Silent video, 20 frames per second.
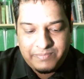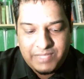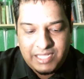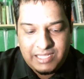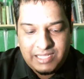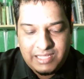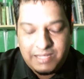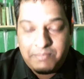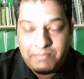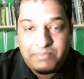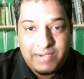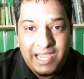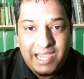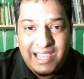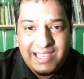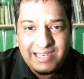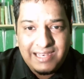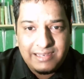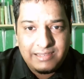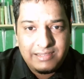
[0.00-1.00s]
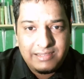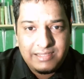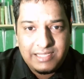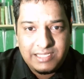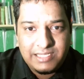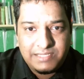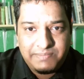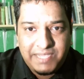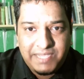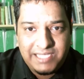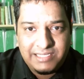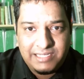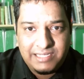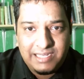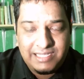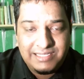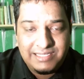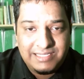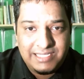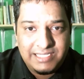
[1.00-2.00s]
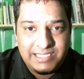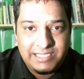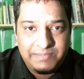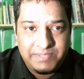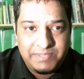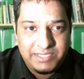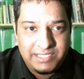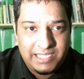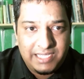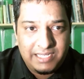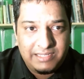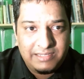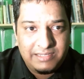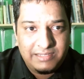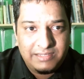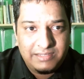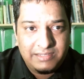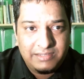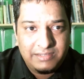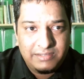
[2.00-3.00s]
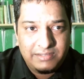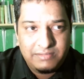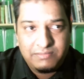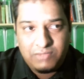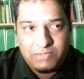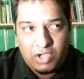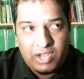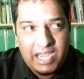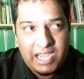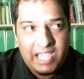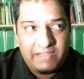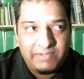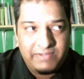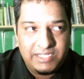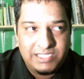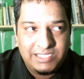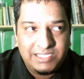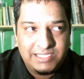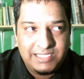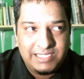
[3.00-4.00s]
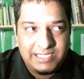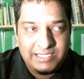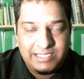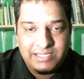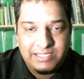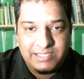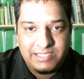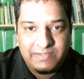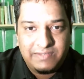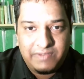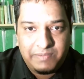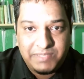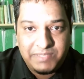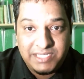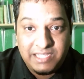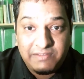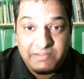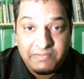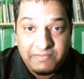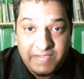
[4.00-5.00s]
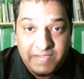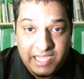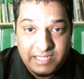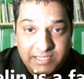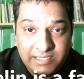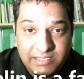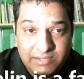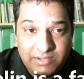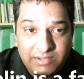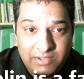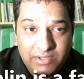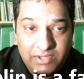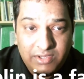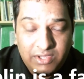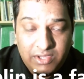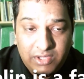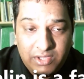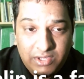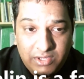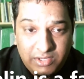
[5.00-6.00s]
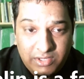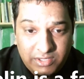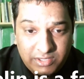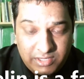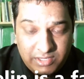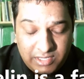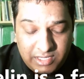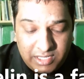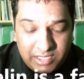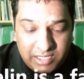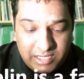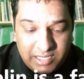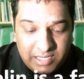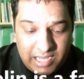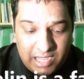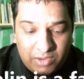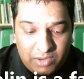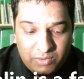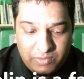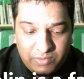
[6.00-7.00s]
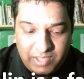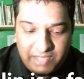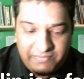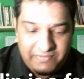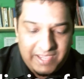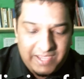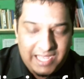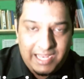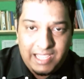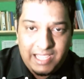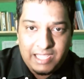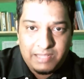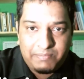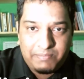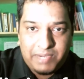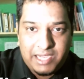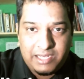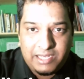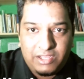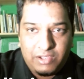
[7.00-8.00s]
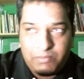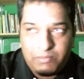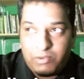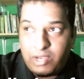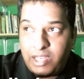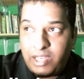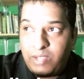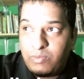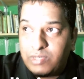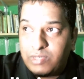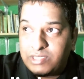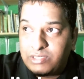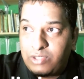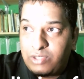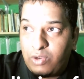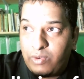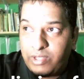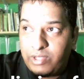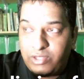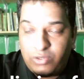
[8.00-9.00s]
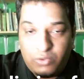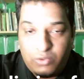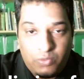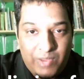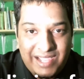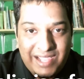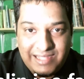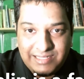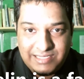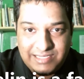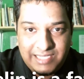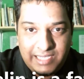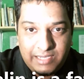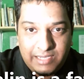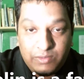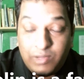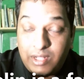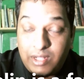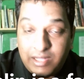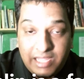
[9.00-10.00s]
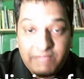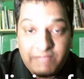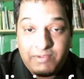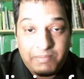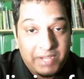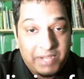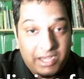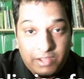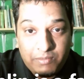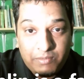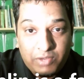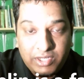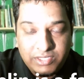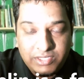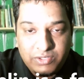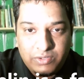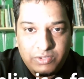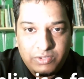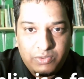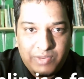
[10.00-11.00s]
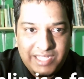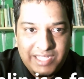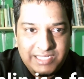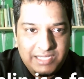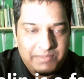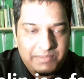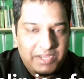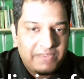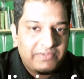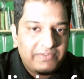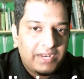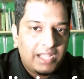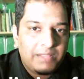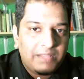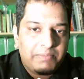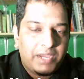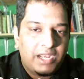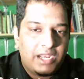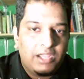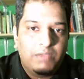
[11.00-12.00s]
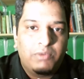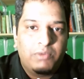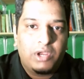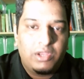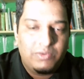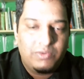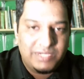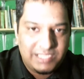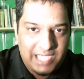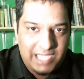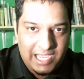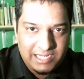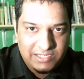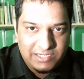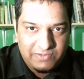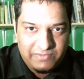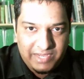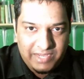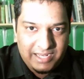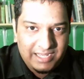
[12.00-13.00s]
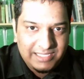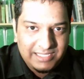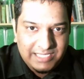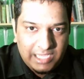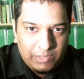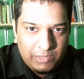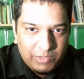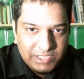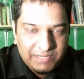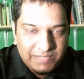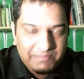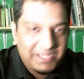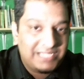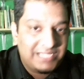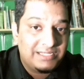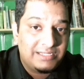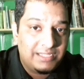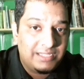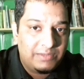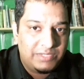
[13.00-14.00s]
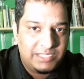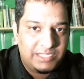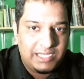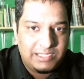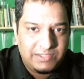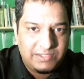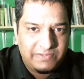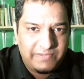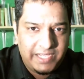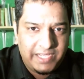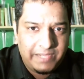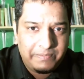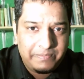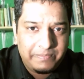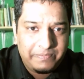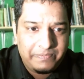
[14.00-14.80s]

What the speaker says: the brain is basically 60%, on average, 60 to 70% fat. Now, if any other part of your body was going through wear and tear, well, every part of your body is going through wear and tear, but if another part of your body was atrophying, let's say it was a muscle that was atrophying,